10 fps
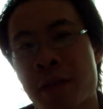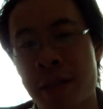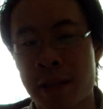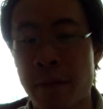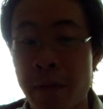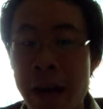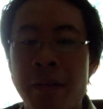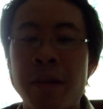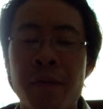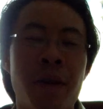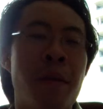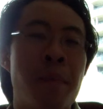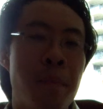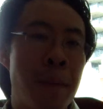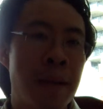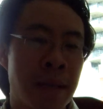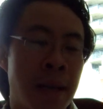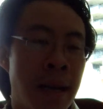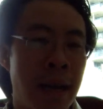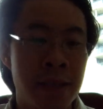just a very, very basic
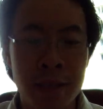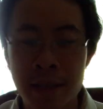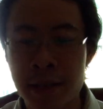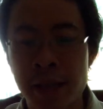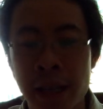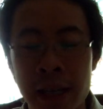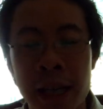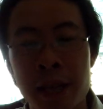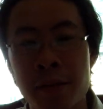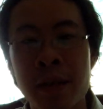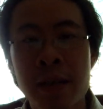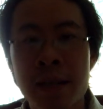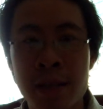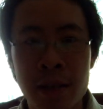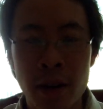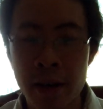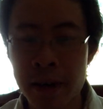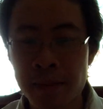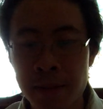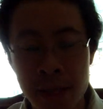guide, just to kind of get you
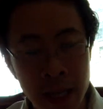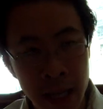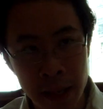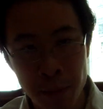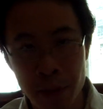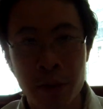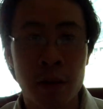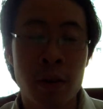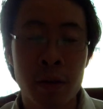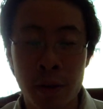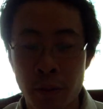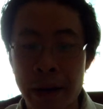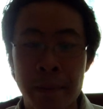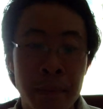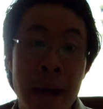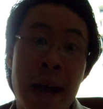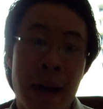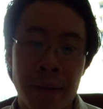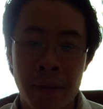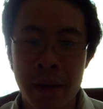started, just to kind of put you along the right
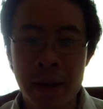path.